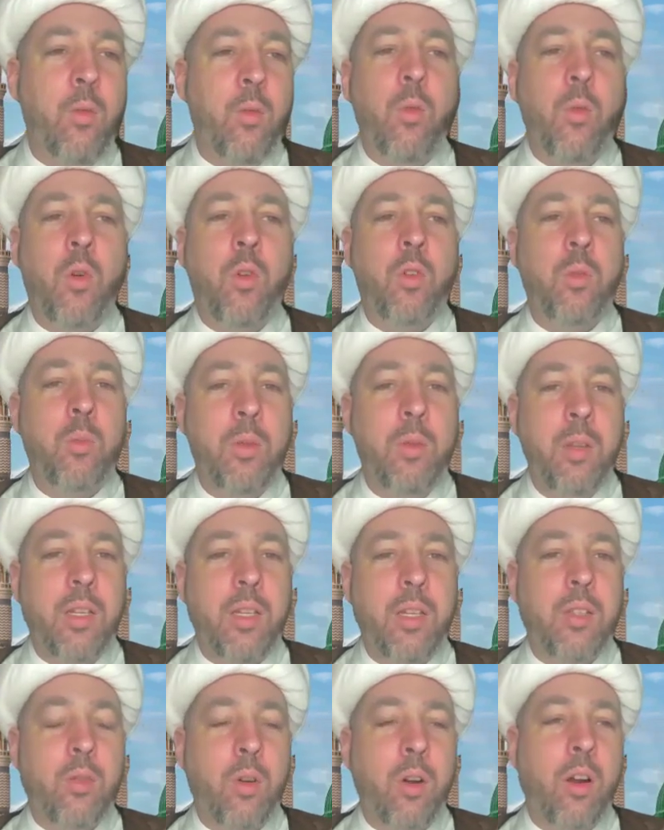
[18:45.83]
It won't be
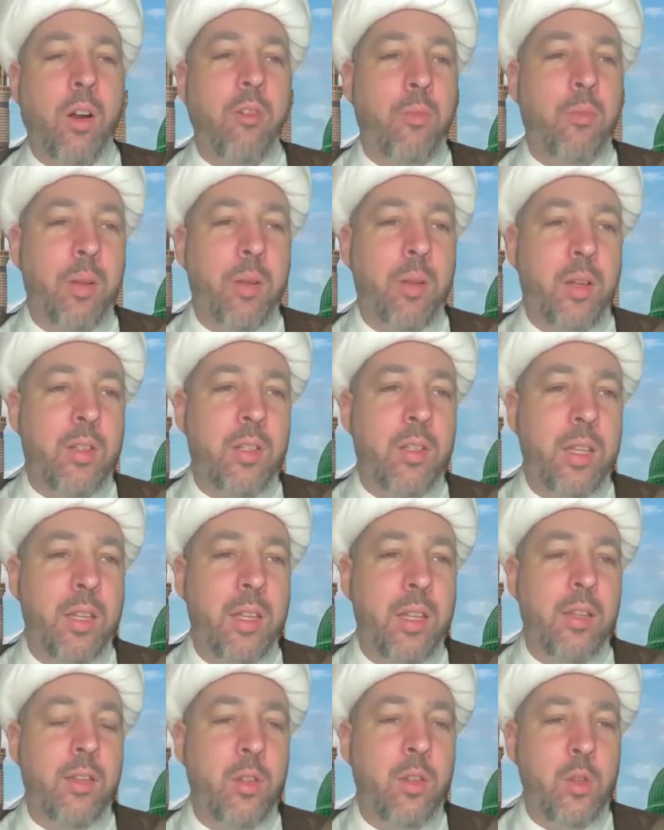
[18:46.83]
israf because
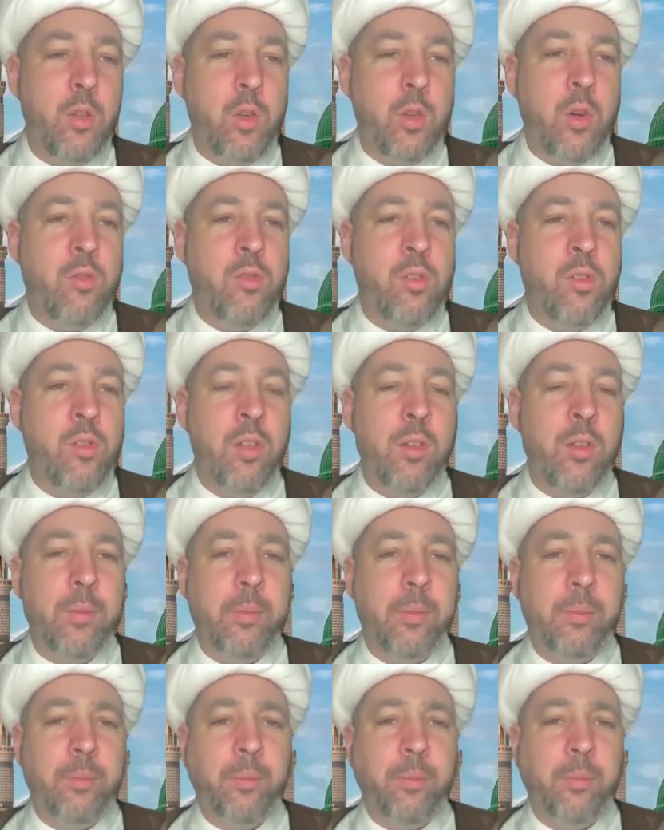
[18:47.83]
he deserves it.